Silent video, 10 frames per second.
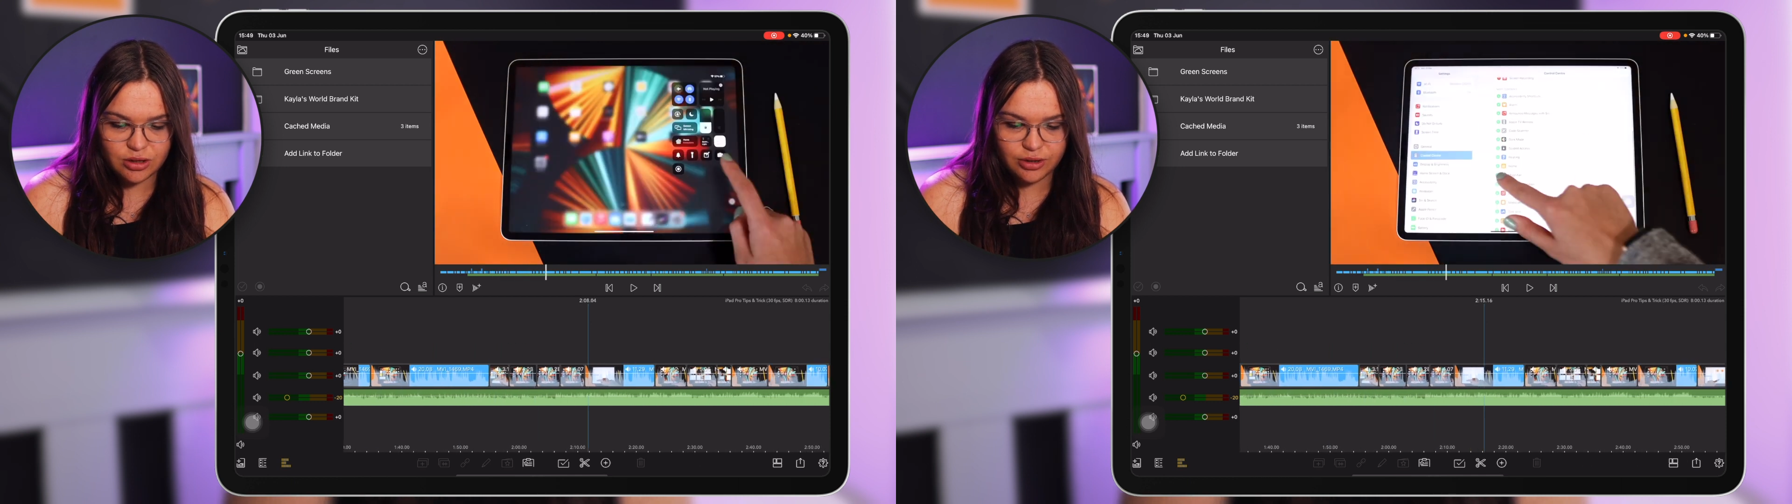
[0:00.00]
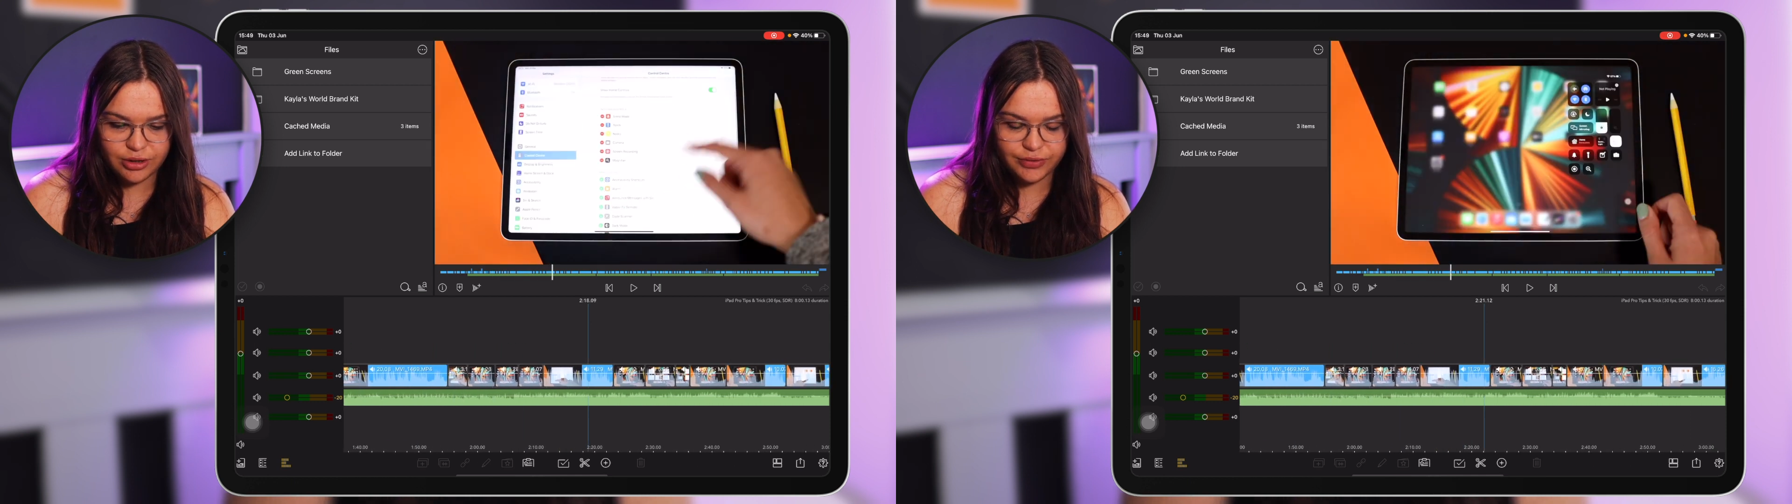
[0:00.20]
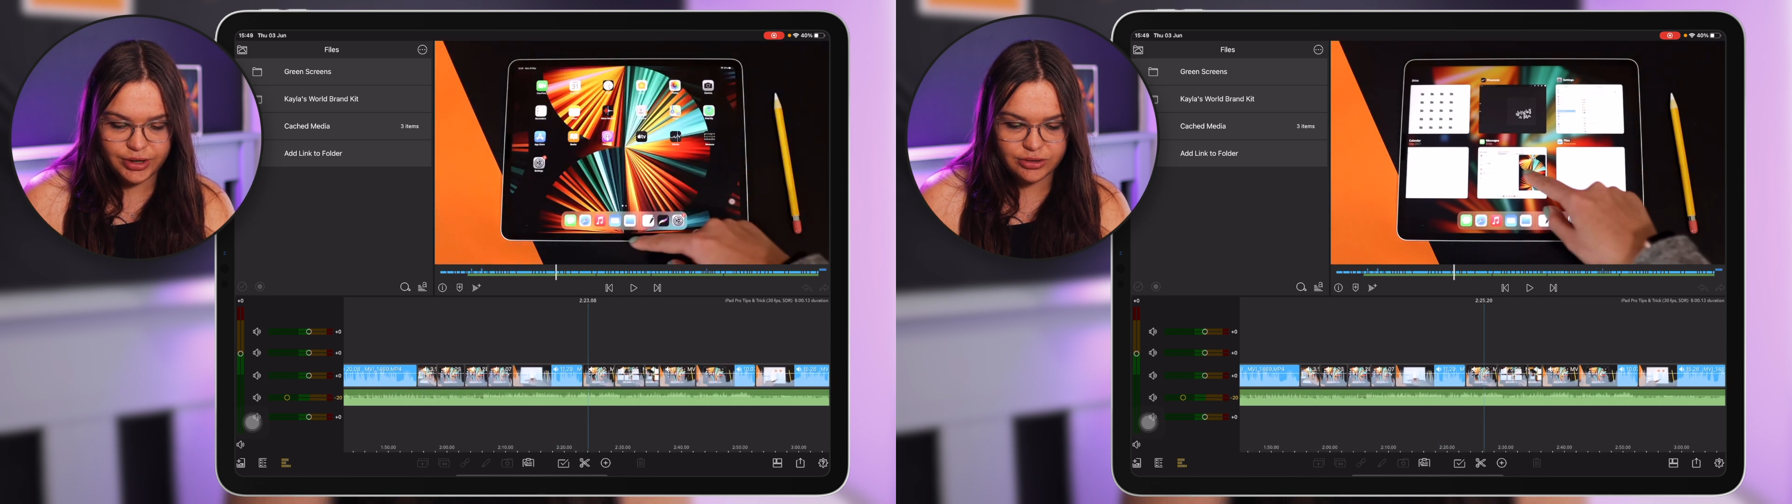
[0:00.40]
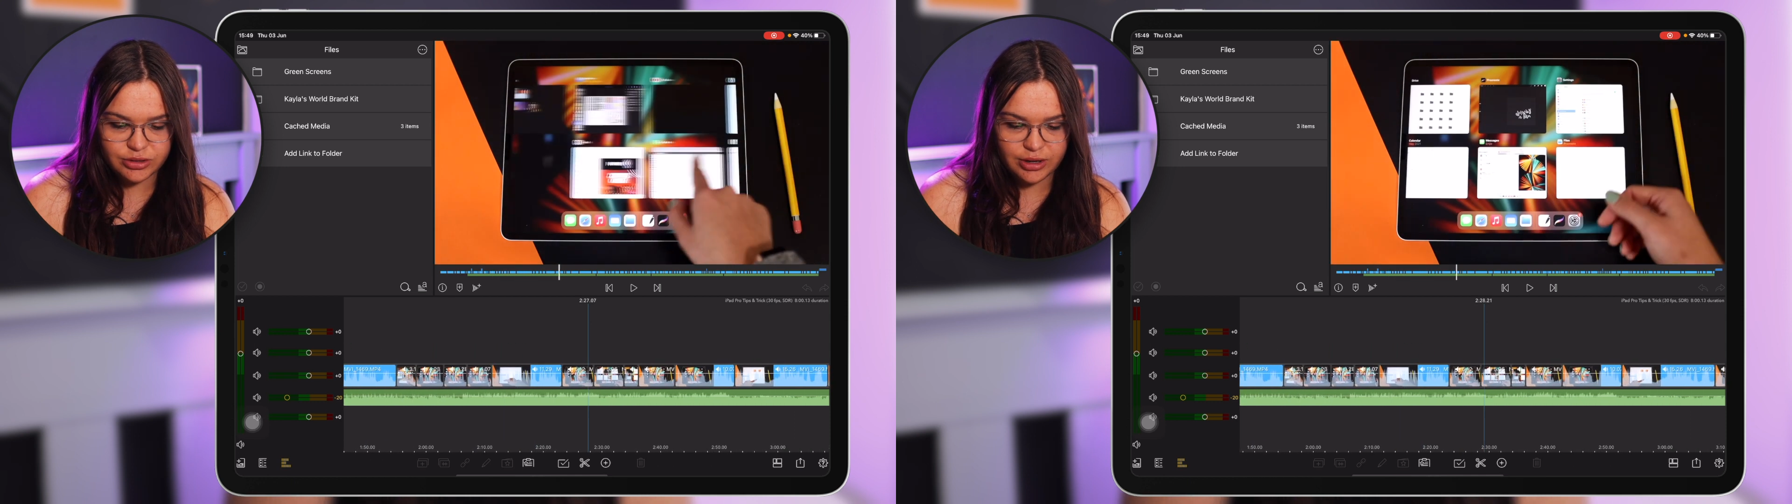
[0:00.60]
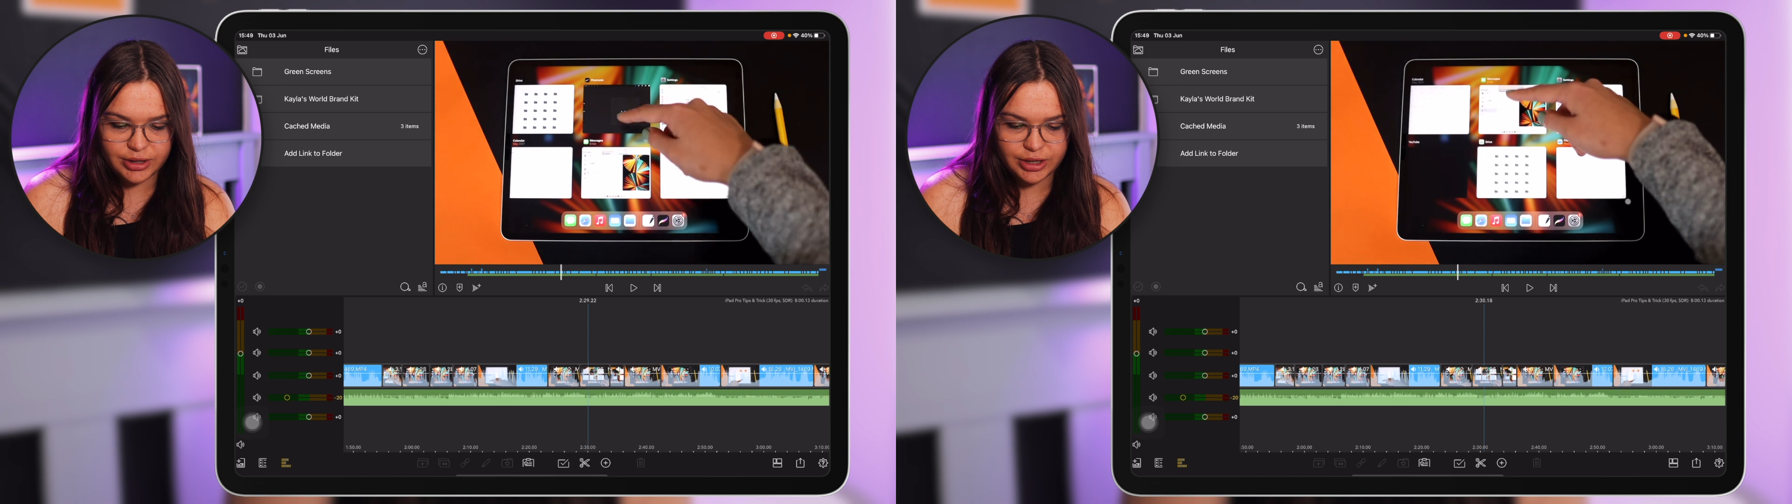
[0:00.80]
all her videos
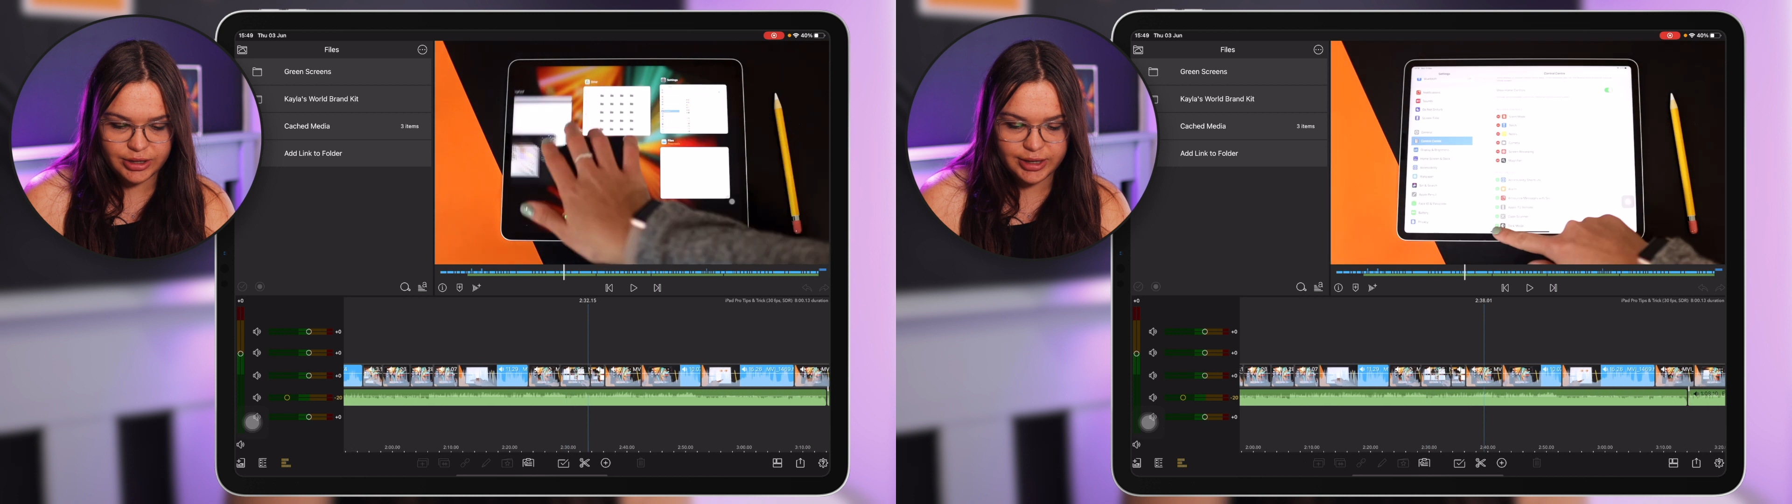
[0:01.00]
on here.